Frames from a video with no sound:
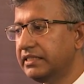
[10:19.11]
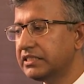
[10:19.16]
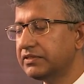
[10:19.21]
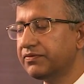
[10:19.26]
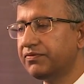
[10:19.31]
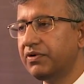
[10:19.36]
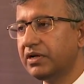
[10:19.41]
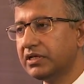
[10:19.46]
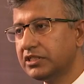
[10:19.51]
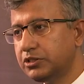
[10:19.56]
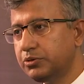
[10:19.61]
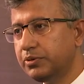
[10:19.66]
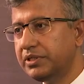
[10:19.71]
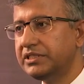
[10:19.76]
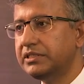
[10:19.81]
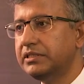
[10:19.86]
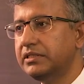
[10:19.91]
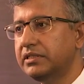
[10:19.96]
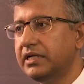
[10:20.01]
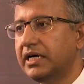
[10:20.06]
And this
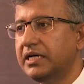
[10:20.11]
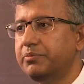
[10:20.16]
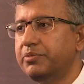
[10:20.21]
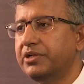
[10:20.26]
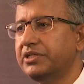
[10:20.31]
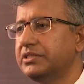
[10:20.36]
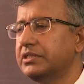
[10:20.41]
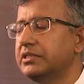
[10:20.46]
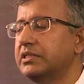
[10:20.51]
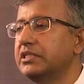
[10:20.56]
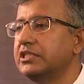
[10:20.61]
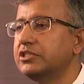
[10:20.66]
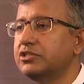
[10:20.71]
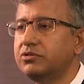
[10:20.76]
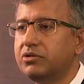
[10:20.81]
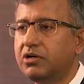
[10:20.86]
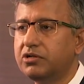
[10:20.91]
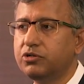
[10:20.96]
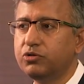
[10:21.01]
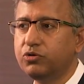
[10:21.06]
fluctuation in the eye pressure
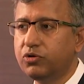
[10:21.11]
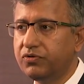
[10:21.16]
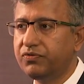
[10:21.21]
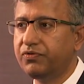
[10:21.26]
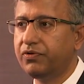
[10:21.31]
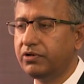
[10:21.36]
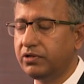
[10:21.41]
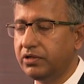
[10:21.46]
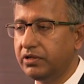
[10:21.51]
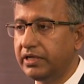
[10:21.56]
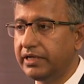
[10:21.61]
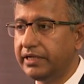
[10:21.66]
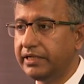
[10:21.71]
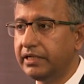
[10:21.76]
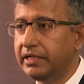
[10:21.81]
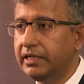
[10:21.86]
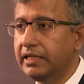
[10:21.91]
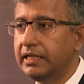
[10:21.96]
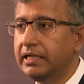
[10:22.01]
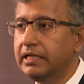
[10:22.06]
is not good for your
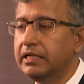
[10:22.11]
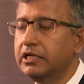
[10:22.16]
eye.